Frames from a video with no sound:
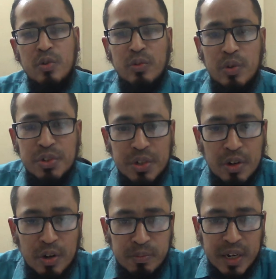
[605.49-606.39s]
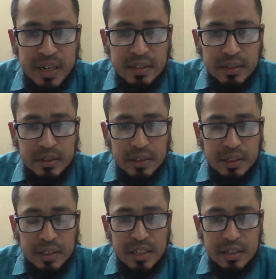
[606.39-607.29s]
conclusion on my
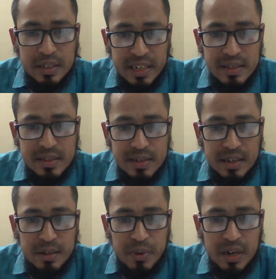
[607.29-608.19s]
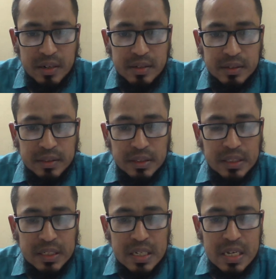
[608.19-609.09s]
case study part
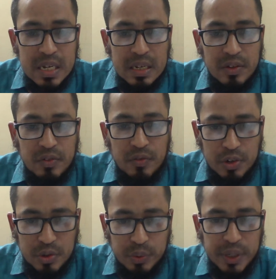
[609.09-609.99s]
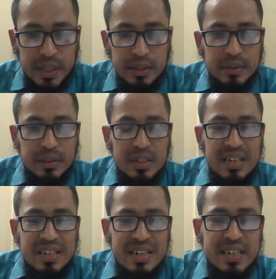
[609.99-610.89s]
for today.
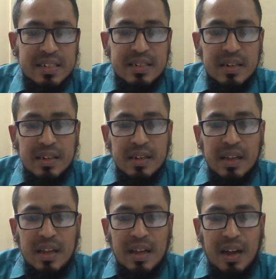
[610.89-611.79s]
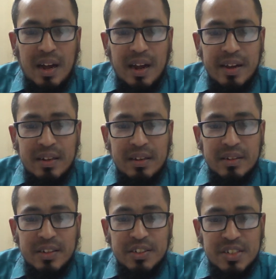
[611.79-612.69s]
Next,
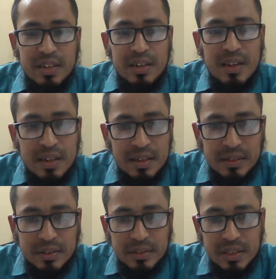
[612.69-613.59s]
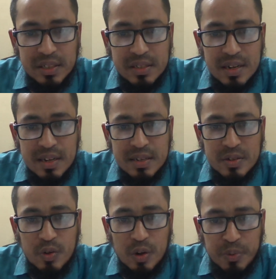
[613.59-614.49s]
I'll inshallah discuss
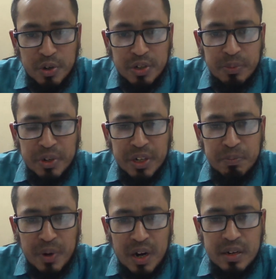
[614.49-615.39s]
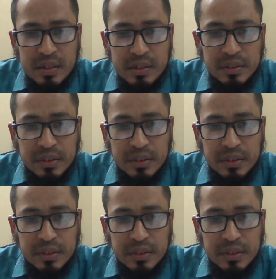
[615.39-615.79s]
corporate reporting part